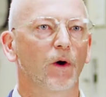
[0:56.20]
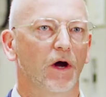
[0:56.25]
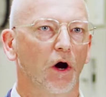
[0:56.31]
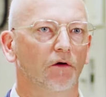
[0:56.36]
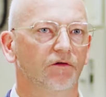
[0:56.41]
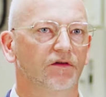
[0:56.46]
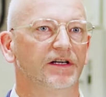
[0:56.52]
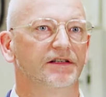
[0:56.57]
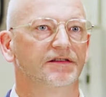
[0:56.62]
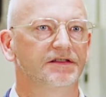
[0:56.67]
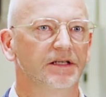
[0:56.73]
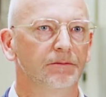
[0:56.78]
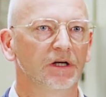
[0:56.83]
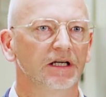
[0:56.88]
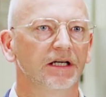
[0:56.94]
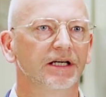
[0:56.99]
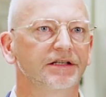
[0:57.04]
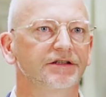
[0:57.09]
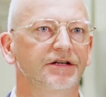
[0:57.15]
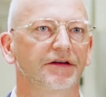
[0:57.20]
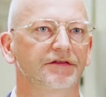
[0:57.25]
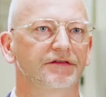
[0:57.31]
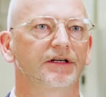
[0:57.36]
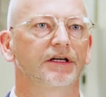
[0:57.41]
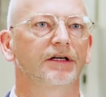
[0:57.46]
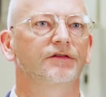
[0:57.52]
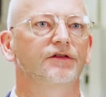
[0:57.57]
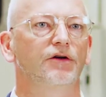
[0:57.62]
We offer similar
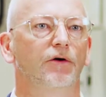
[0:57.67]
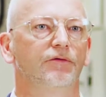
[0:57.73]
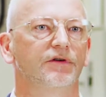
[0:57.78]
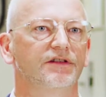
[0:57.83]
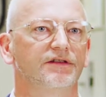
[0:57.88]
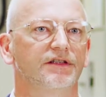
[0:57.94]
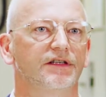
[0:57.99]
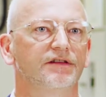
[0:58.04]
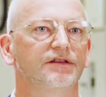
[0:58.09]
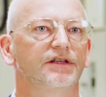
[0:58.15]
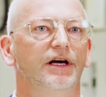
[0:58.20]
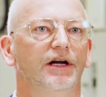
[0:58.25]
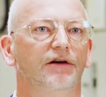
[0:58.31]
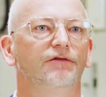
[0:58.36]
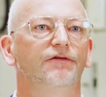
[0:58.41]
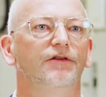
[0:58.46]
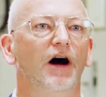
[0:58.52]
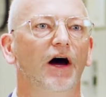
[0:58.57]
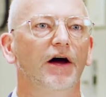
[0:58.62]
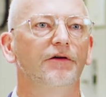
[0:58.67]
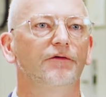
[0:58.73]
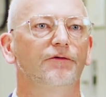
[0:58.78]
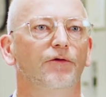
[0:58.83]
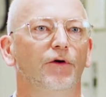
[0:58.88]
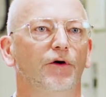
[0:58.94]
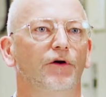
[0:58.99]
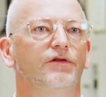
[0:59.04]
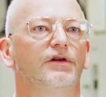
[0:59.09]
testing services at
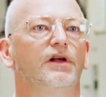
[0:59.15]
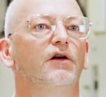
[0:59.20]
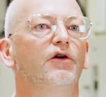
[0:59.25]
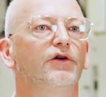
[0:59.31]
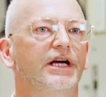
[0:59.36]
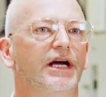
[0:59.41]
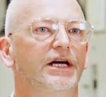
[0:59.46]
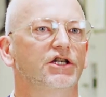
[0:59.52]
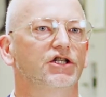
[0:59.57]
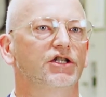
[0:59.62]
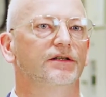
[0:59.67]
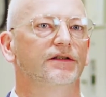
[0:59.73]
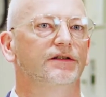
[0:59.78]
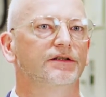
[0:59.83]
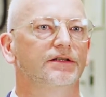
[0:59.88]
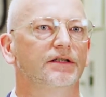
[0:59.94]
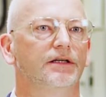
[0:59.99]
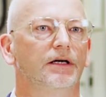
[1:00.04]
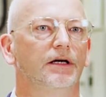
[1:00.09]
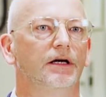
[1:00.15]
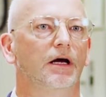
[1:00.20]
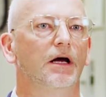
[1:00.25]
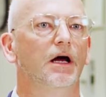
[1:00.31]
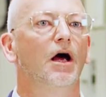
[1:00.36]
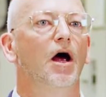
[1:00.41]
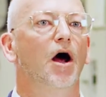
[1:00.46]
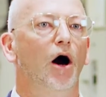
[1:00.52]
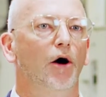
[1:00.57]
five further locations.
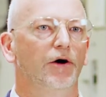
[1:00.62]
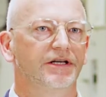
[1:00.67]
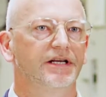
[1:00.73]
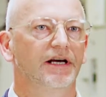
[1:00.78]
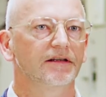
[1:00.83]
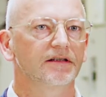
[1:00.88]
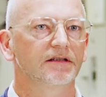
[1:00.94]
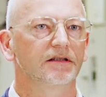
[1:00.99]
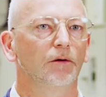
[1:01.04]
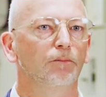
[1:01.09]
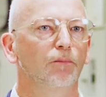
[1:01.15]
Our test